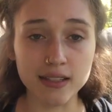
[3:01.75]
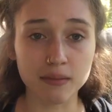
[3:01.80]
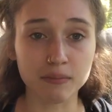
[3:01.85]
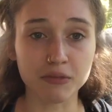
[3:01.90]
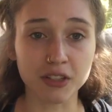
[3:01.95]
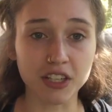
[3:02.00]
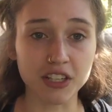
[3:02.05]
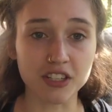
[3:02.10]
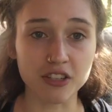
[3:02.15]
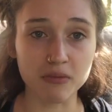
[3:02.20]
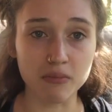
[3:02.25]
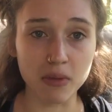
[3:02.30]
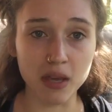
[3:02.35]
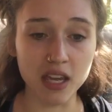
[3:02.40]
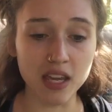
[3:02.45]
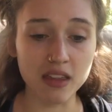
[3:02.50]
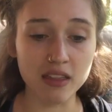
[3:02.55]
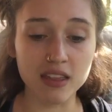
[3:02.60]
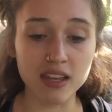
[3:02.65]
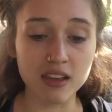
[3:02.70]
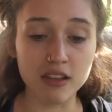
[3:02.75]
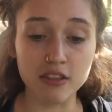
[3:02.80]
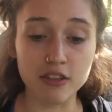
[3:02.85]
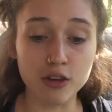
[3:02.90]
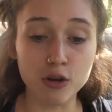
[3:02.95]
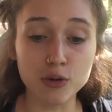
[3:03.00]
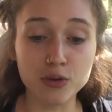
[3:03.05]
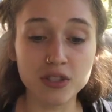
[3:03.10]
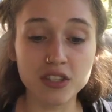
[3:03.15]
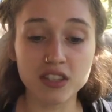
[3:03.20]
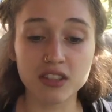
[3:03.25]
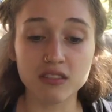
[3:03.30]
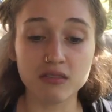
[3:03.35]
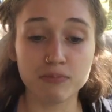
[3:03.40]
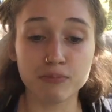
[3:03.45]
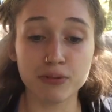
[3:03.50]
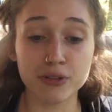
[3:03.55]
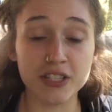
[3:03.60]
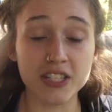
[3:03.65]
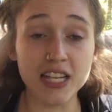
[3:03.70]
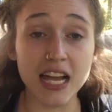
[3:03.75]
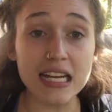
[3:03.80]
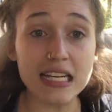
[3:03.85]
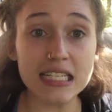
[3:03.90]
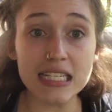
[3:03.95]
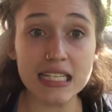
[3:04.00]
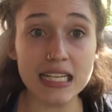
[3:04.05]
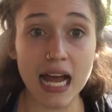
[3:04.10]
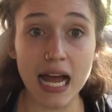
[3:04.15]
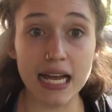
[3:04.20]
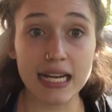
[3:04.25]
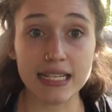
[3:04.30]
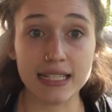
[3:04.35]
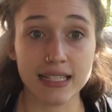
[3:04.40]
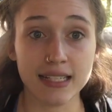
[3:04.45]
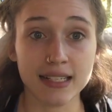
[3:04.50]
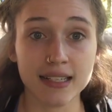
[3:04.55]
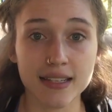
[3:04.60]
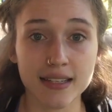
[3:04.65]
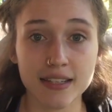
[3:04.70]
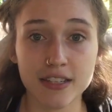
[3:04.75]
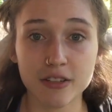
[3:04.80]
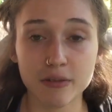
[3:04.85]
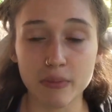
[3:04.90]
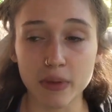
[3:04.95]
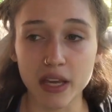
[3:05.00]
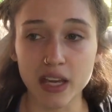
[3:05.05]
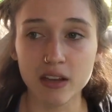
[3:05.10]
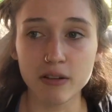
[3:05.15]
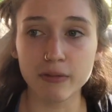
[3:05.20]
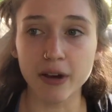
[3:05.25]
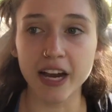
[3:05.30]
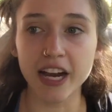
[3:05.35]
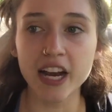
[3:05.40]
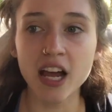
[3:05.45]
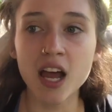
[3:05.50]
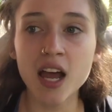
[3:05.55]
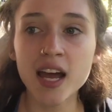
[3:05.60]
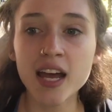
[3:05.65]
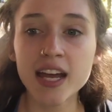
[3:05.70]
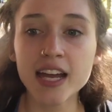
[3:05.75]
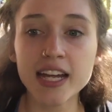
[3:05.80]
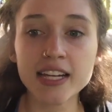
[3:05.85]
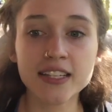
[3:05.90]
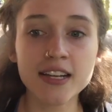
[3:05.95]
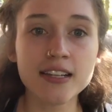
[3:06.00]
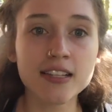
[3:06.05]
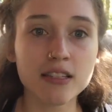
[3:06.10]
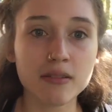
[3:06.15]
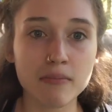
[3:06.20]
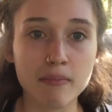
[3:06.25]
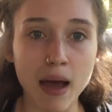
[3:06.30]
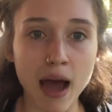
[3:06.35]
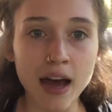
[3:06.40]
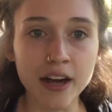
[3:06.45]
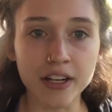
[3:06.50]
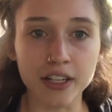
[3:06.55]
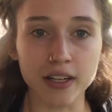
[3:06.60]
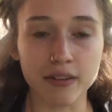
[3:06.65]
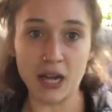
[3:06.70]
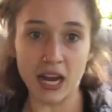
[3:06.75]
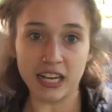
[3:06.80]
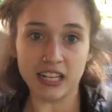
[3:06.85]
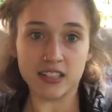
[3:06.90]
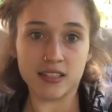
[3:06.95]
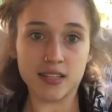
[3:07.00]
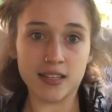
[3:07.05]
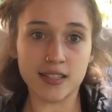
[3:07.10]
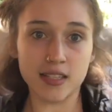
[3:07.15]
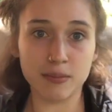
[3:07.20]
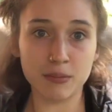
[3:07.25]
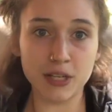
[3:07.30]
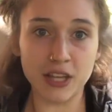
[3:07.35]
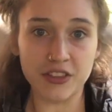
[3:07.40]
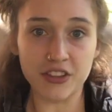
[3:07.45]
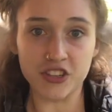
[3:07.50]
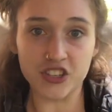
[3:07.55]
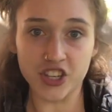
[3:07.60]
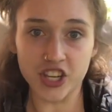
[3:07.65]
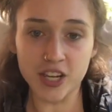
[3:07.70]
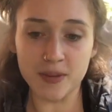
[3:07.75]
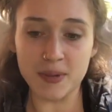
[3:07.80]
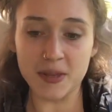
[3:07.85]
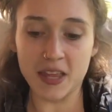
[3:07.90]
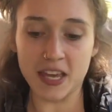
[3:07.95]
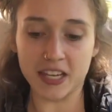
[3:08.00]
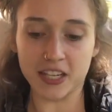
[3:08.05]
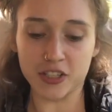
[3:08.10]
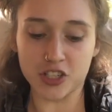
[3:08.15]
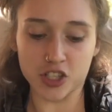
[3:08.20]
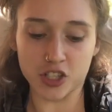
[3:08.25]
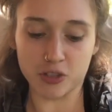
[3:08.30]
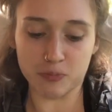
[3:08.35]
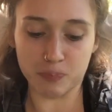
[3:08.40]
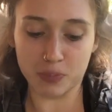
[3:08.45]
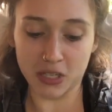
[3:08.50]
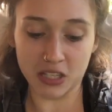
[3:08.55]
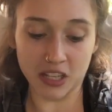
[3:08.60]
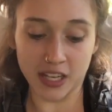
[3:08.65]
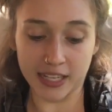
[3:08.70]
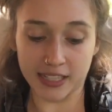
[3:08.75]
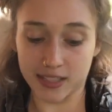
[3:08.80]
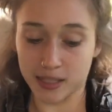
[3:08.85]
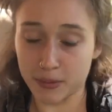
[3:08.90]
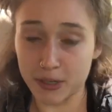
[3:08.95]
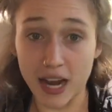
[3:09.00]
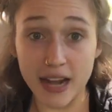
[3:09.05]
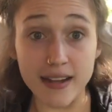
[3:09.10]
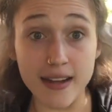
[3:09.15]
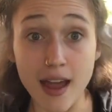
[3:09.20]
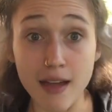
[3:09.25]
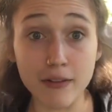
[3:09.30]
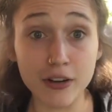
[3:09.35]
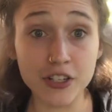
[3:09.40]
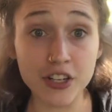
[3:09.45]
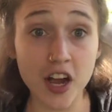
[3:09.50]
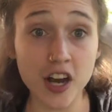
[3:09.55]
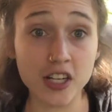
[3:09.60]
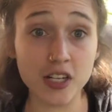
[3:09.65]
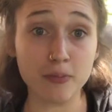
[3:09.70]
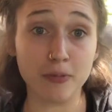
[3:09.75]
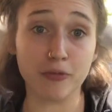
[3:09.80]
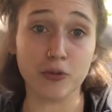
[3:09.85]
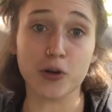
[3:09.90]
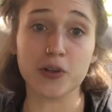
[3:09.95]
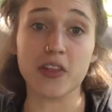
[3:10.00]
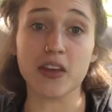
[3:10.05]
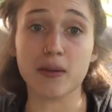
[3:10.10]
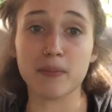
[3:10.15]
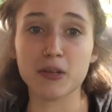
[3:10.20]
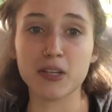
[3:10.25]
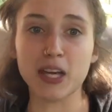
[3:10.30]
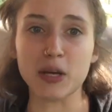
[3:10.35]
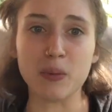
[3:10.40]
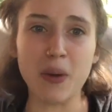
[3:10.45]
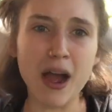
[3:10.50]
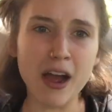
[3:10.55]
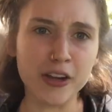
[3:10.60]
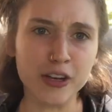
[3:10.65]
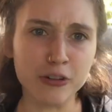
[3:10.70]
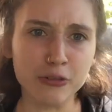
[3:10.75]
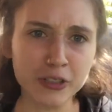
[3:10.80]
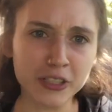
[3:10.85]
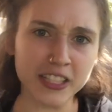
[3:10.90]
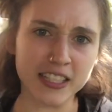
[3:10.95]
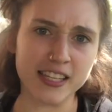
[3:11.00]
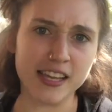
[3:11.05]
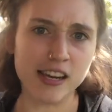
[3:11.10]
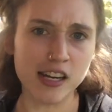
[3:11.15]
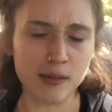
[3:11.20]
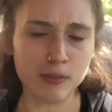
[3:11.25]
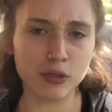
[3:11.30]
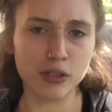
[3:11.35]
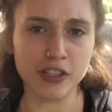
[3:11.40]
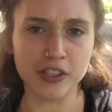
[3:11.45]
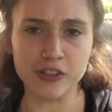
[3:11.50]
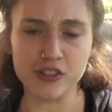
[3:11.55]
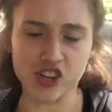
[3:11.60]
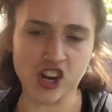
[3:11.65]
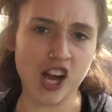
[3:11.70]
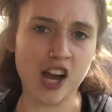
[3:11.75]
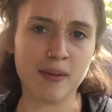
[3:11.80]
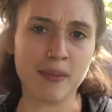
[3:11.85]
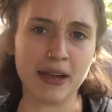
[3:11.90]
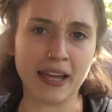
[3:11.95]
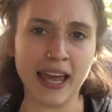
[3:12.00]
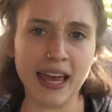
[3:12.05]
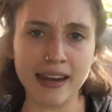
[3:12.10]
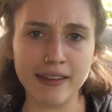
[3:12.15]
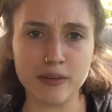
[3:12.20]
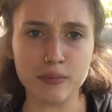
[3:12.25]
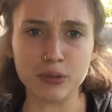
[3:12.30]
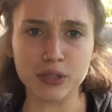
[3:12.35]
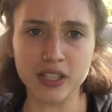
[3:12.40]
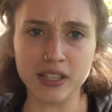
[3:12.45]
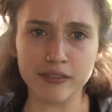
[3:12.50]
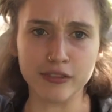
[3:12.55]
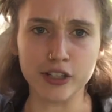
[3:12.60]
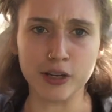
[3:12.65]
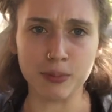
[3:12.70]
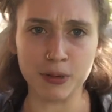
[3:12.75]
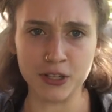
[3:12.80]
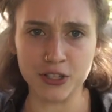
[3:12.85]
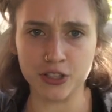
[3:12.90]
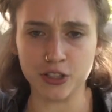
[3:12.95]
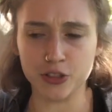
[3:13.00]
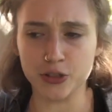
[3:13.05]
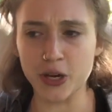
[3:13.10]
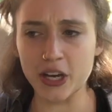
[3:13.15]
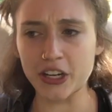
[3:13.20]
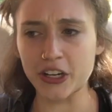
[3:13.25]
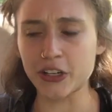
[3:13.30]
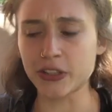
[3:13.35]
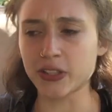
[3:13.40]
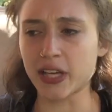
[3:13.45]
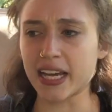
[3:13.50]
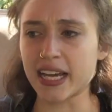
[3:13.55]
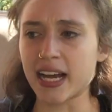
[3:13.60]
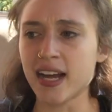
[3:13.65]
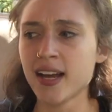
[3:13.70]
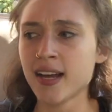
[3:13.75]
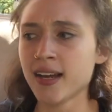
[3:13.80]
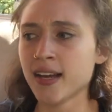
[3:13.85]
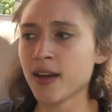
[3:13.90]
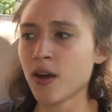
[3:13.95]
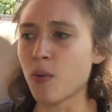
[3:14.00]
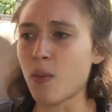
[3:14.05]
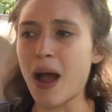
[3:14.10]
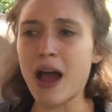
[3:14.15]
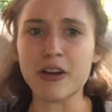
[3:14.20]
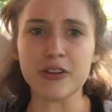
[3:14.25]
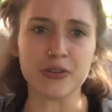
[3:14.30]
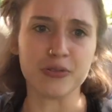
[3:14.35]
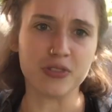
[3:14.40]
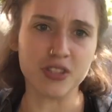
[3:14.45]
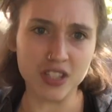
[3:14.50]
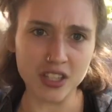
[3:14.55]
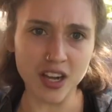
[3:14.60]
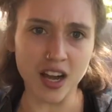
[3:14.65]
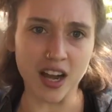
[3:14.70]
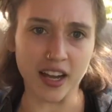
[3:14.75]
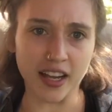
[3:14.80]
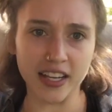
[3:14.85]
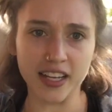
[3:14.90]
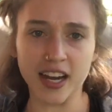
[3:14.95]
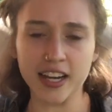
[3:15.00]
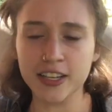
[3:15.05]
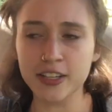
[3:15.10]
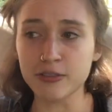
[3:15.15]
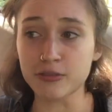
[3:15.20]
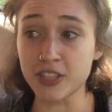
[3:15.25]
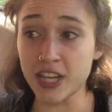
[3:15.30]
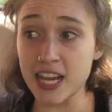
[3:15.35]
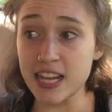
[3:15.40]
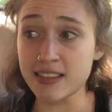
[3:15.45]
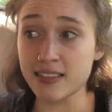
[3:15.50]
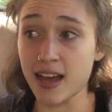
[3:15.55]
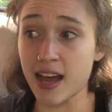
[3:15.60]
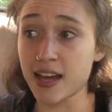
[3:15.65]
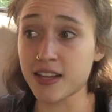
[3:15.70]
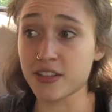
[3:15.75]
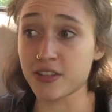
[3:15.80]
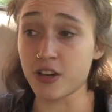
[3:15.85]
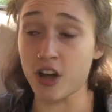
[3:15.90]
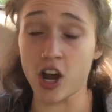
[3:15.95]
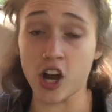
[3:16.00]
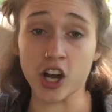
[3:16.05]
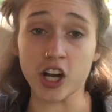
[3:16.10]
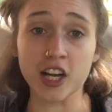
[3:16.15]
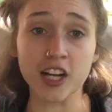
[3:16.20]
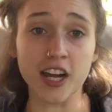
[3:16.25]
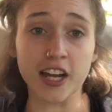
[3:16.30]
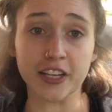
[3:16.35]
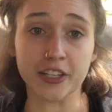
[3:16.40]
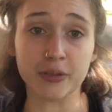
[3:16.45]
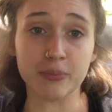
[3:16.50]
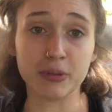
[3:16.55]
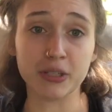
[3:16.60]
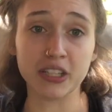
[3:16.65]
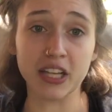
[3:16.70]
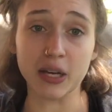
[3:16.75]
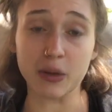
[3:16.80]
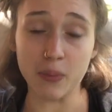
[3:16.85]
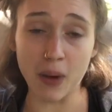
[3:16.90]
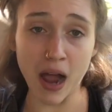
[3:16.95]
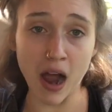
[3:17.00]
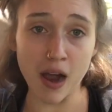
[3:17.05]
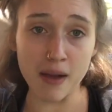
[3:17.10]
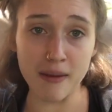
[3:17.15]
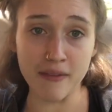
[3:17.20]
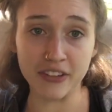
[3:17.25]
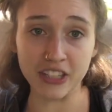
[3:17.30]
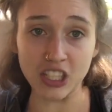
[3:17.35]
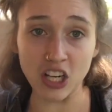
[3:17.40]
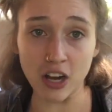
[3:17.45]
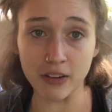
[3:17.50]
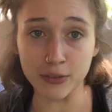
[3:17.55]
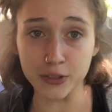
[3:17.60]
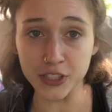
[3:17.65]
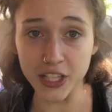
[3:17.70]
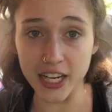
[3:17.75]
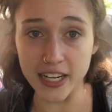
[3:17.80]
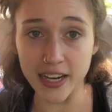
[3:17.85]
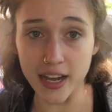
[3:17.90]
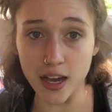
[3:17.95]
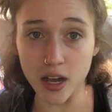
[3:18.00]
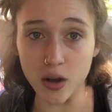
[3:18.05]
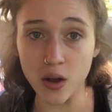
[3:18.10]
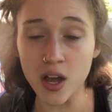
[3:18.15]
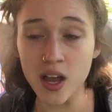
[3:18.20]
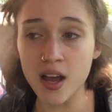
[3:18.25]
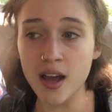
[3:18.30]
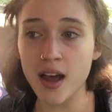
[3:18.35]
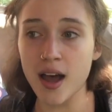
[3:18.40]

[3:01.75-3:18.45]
something to me, those presenting ideas to me, right? It doesn't matter. If I could see someone at the gym and they could just be like, someone I'd never talked to before, and they could be like, wow, you're really terrible at your job. I can't even believe you're a personal trainer. Like, wow, you suck. And I could take that to heart. I could be like, wow, I'm having an awful day now.